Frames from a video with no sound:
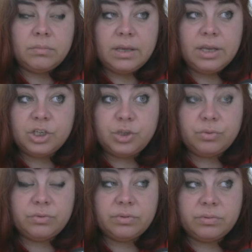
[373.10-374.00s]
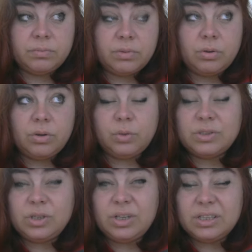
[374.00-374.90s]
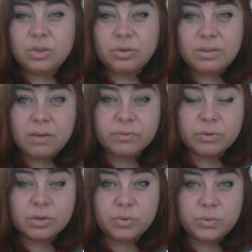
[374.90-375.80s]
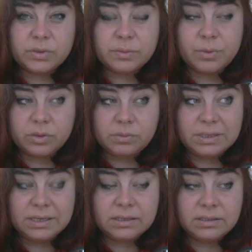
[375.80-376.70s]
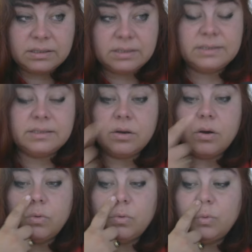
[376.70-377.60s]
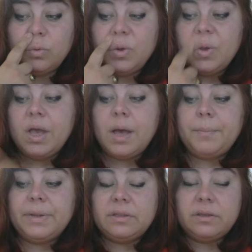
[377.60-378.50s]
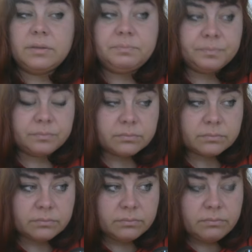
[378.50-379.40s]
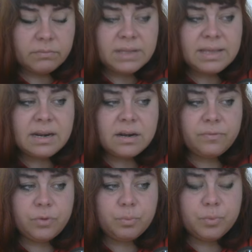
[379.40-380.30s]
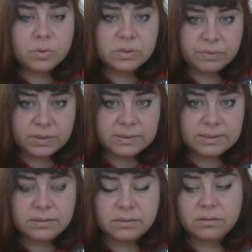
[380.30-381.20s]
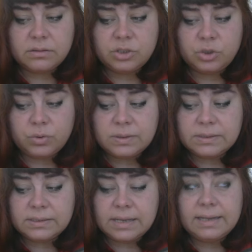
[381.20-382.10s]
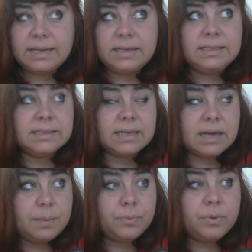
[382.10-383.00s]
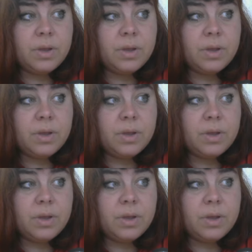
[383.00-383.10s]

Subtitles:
issued, it is not now of course, it was approximately 100 years ago, but there are a few books of his students, and they describe